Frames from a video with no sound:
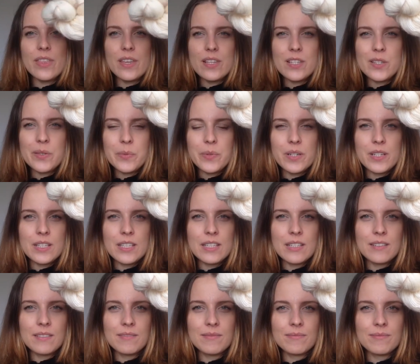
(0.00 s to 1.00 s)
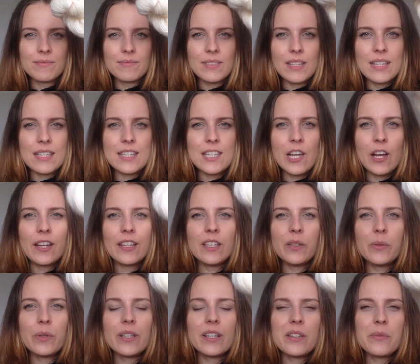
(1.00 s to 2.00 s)
This one is
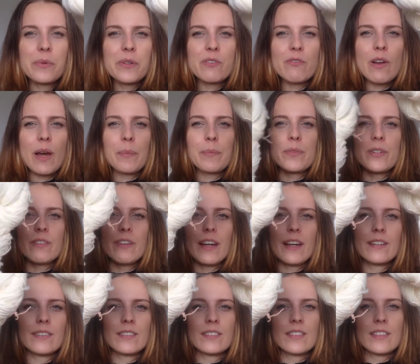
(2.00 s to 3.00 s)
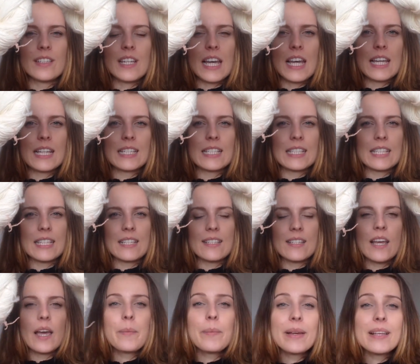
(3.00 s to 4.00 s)
tiny one, was wrapped around, and
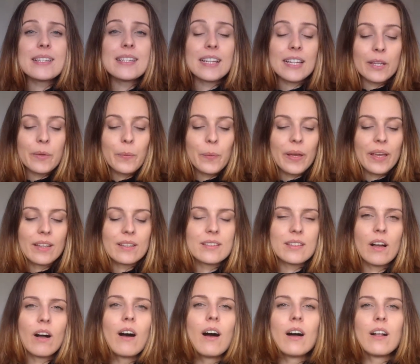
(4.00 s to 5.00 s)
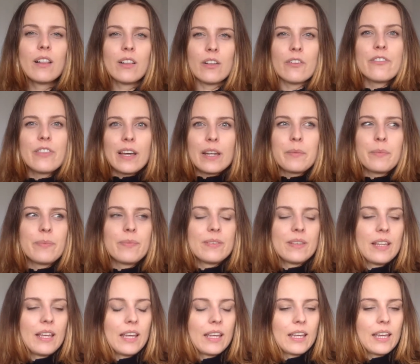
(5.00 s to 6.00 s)
this. I basically weighed all of that
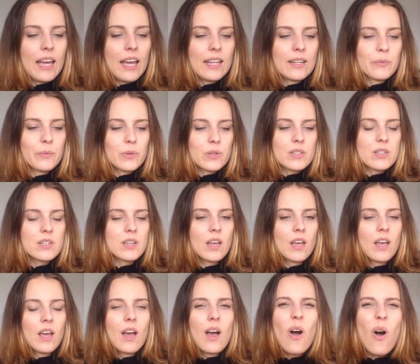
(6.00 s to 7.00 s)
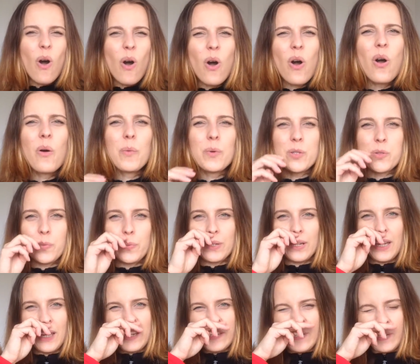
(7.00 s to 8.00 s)
thing and it was almost
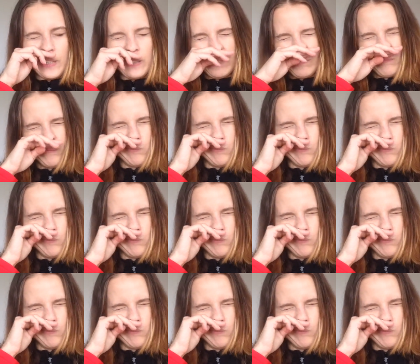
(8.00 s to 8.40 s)
1 kg.